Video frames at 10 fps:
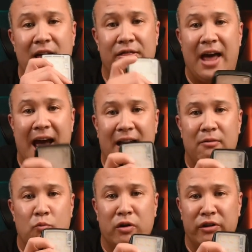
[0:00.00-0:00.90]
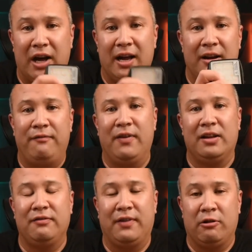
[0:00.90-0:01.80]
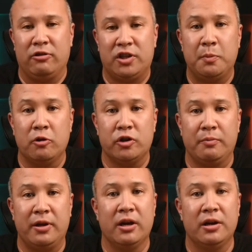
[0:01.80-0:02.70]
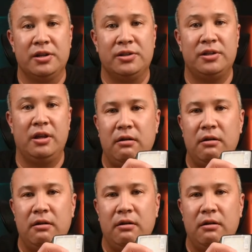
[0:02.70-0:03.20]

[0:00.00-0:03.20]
that will not affect the final exposure, because